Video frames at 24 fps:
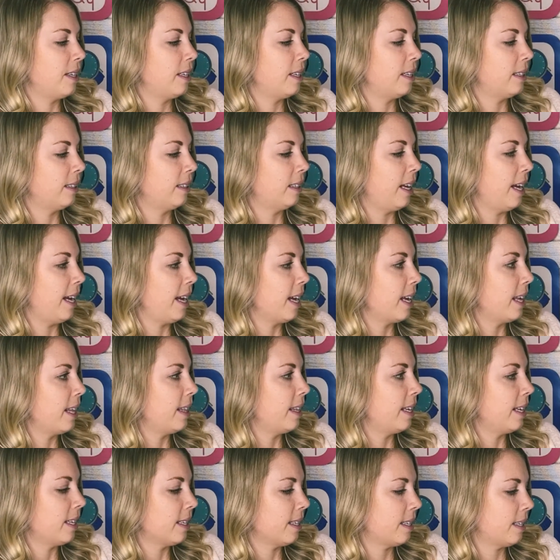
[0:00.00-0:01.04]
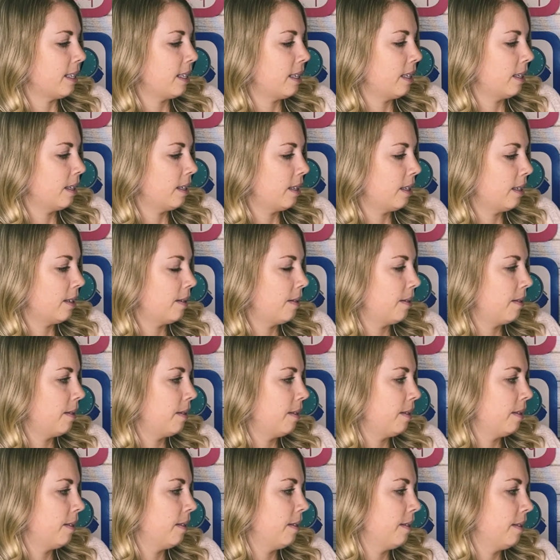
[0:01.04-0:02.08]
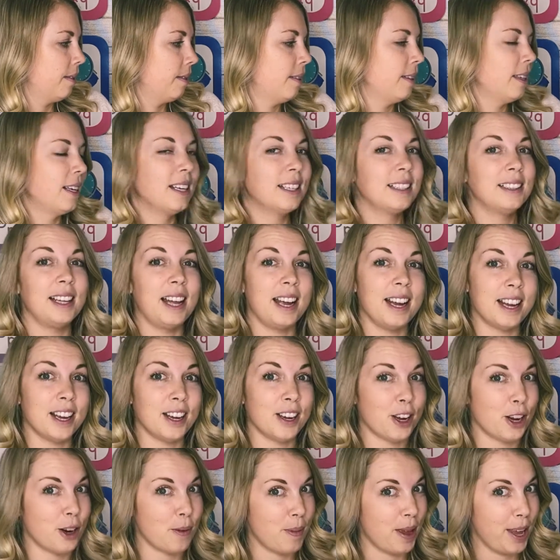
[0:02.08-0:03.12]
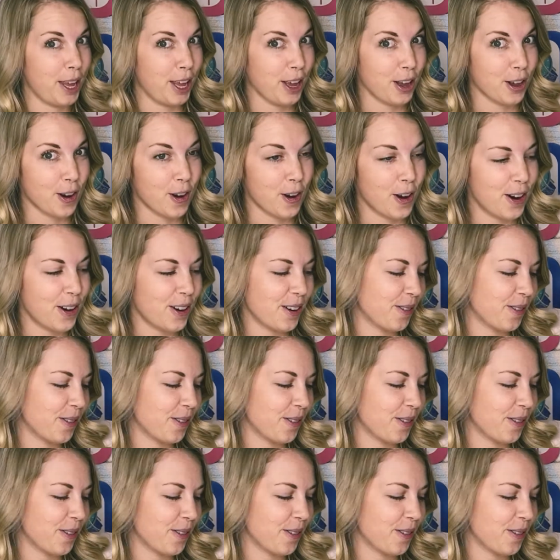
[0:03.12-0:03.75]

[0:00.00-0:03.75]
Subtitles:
like this, like you're making a card.